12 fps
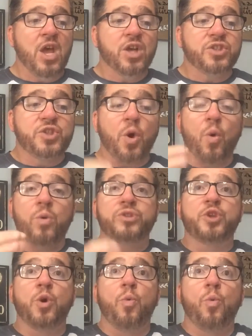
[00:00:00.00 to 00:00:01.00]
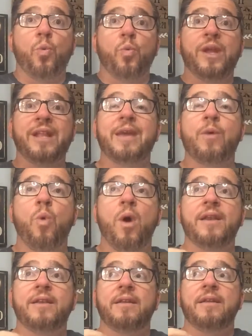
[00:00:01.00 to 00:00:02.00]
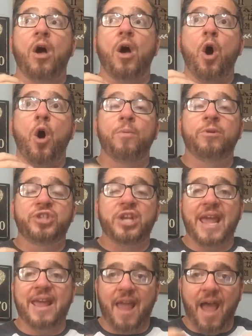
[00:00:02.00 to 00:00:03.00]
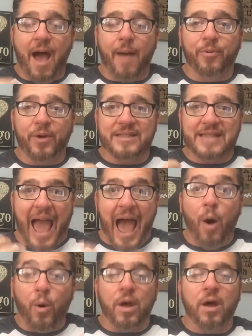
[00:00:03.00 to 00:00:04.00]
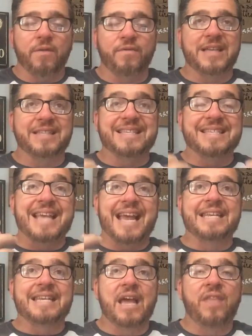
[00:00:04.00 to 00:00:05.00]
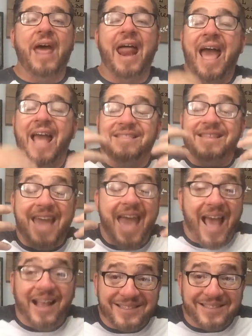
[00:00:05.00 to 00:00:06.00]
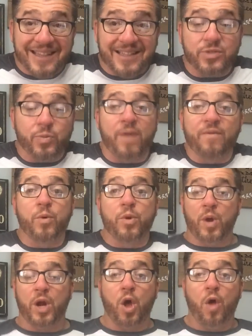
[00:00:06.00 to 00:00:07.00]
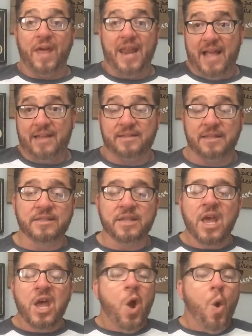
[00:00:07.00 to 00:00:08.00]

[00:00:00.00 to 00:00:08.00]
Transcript: So really what homogeneity operates out of is this idea that at the essence, whatever we want to call that essence,